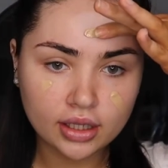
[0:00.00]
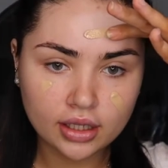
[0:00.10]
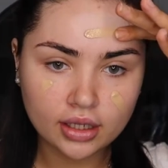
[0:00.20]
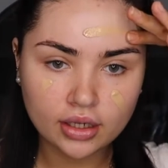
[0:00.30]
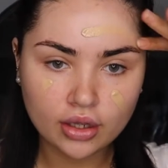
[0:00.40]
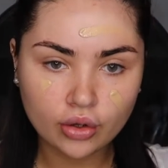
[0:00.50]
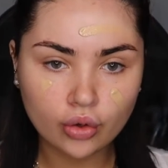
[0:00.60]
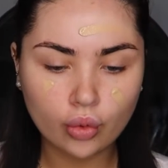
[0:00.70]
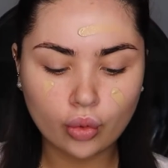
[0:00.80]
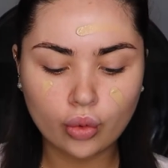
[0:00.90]
in
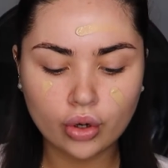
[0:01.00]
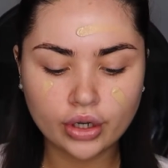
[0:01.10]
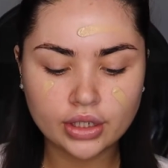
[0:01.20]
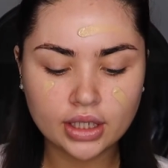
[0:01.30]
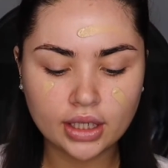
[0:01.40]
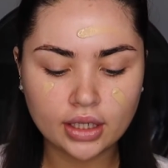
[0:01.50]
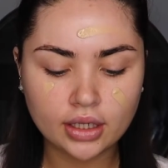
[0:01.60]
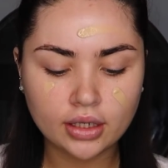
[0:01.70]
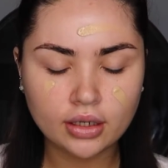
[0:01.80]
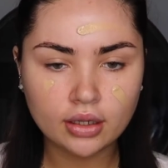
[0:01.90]

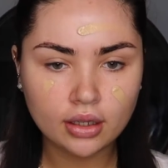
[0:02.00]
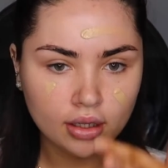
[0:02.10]
quarantine.